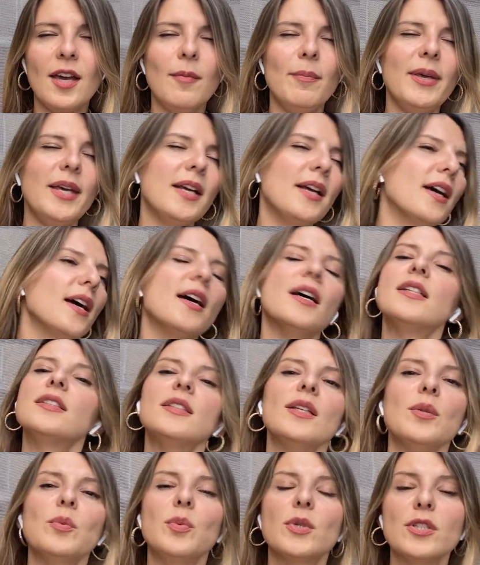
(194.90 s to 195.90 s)

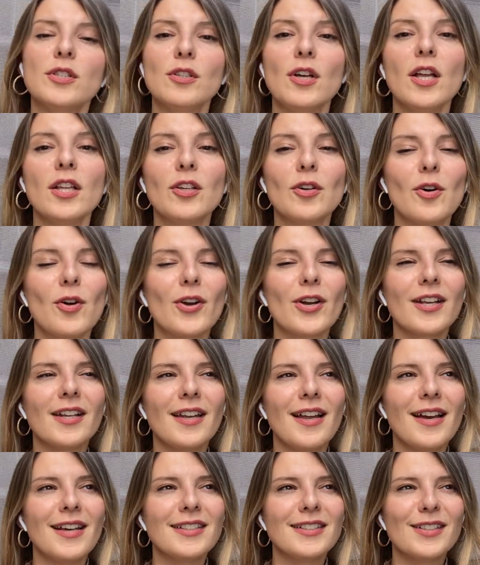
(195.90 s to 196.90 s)
because it was not
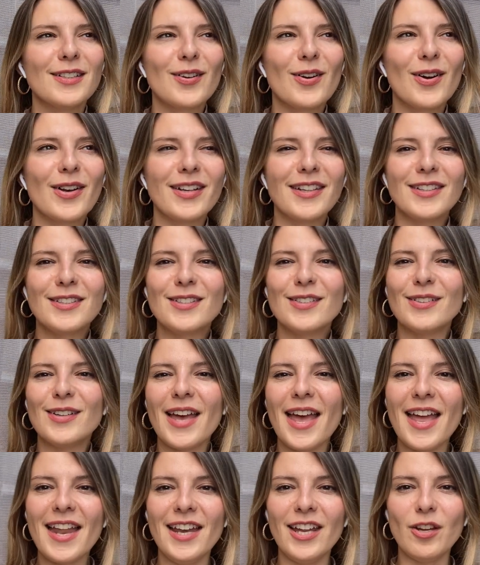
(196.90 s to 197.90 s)
organized according to
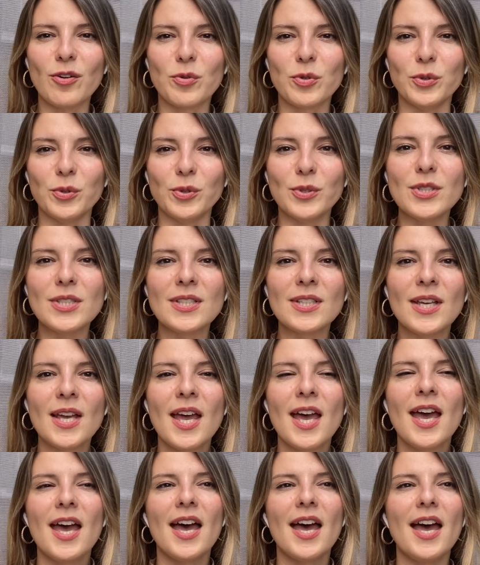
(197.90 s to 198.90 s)
any rules.
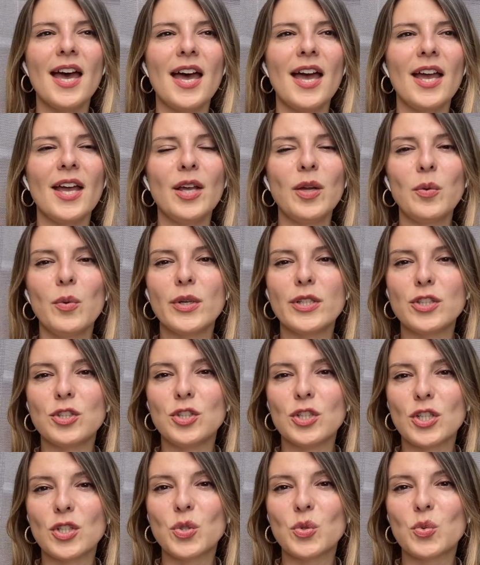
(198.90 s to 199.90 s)
Uh, it was
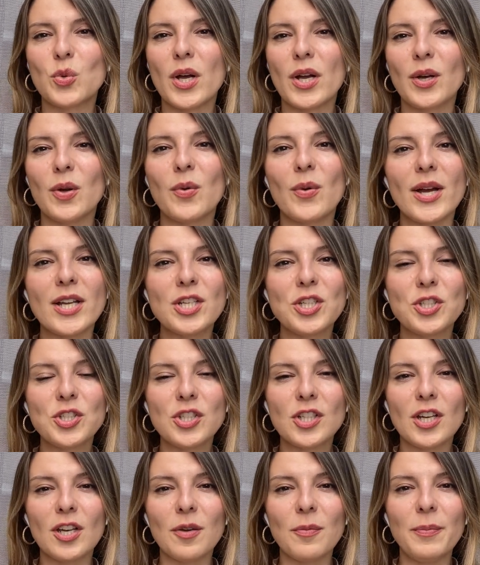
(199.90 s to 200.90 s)
just one
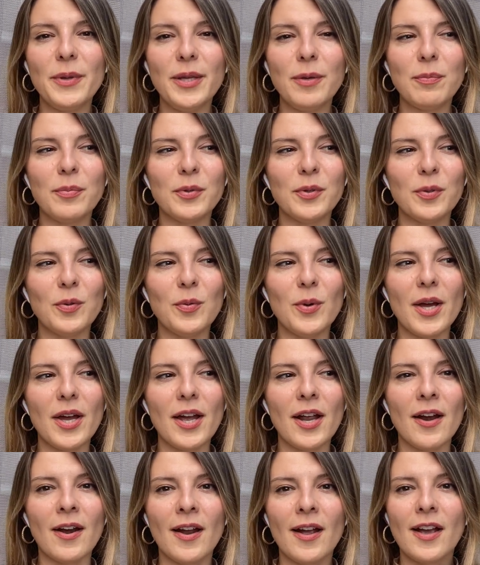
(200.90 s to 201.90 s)
question and people
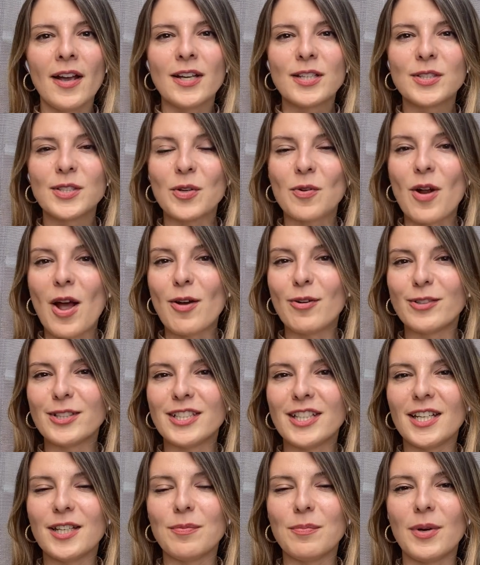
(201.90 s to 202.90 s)
were
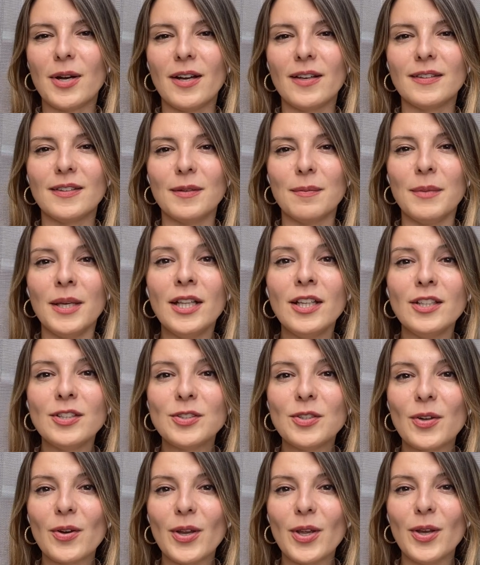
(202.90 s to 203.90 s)
surrounded by the
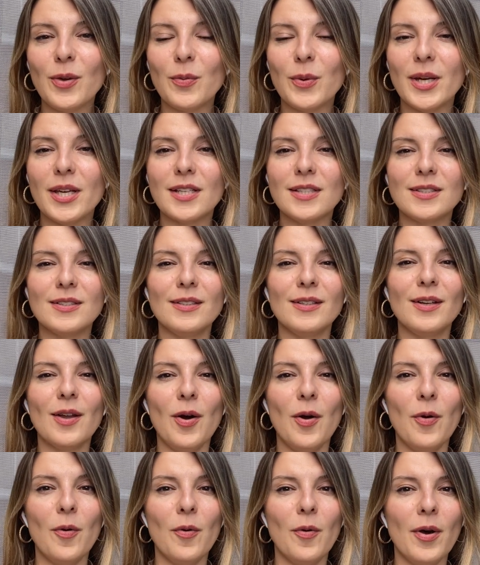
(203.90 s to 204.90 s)
military with, you
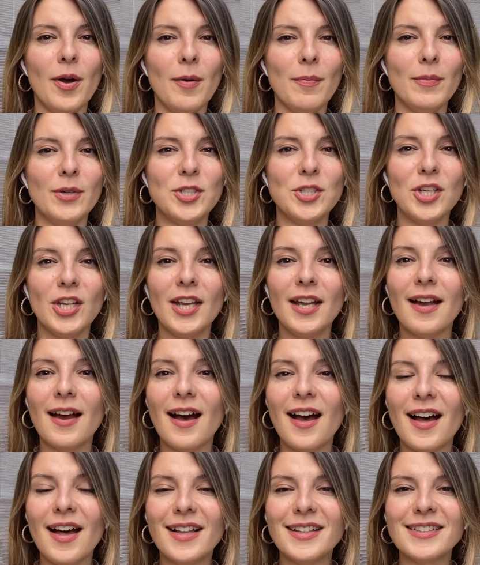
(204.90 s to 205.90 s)
know, machine
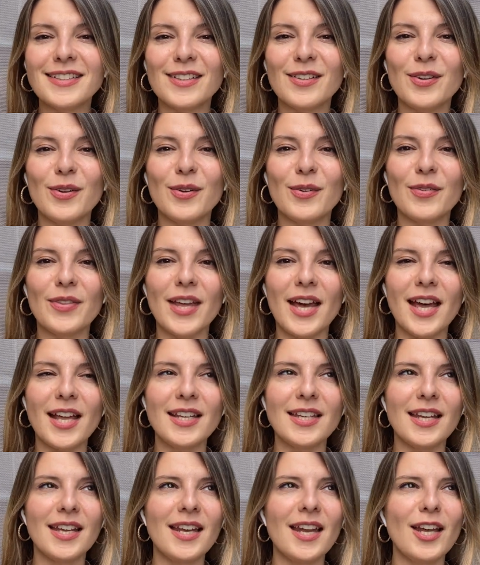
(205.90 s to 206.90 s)
guns and all of
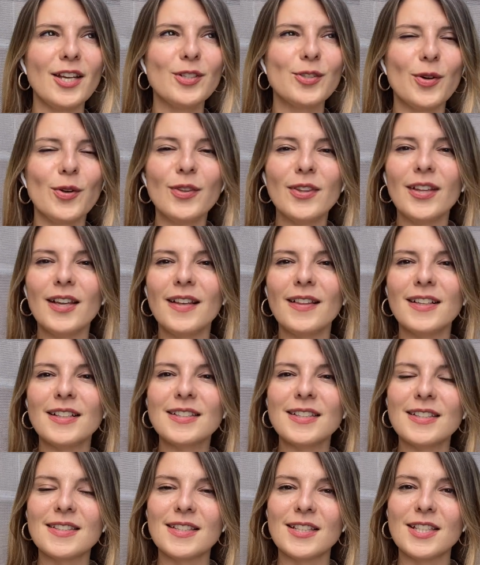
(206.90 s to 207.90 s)
that. And I don't think
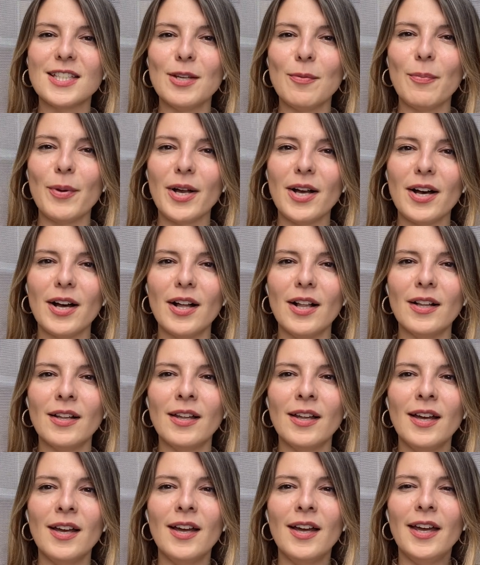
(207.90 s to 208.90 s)
this is a
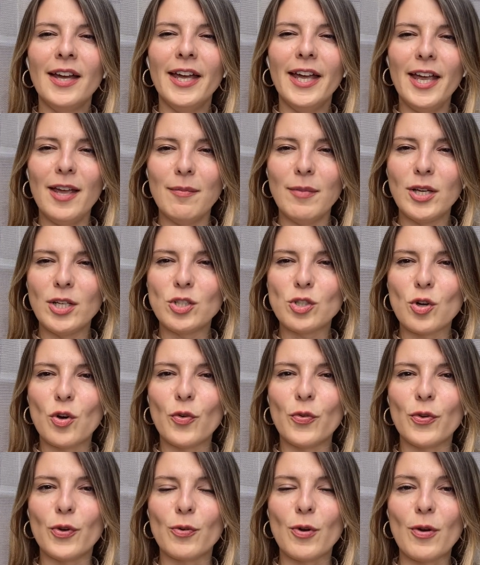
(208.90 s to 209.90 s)
typical image
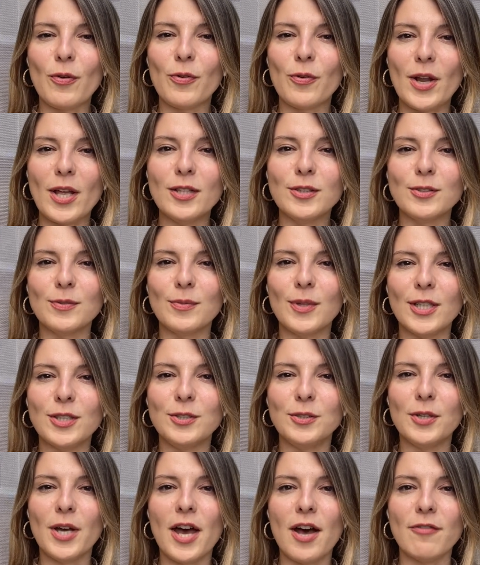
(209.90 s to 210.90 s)
of a referendum
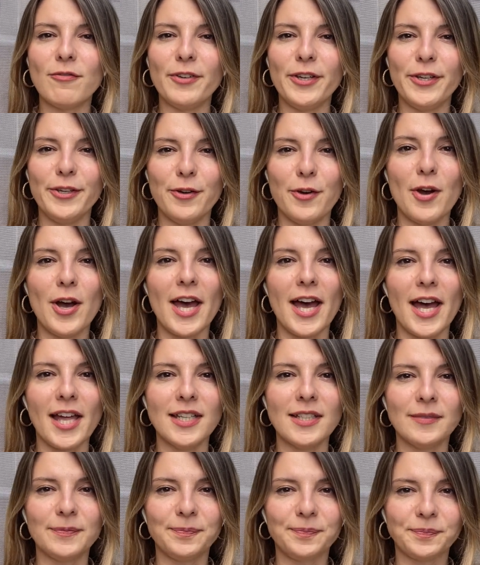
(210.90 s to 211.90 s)
that you have in your
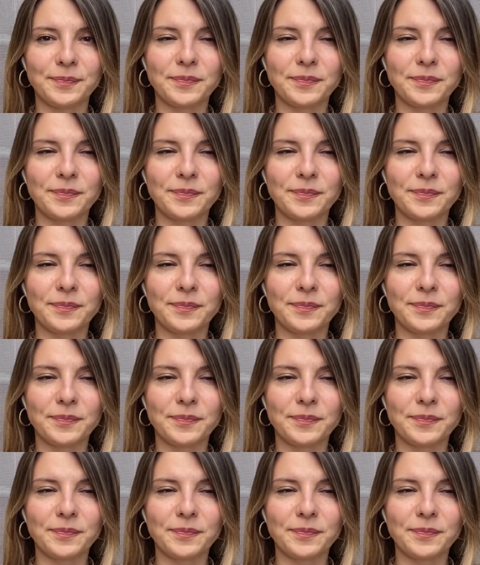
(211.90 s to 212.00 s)
head.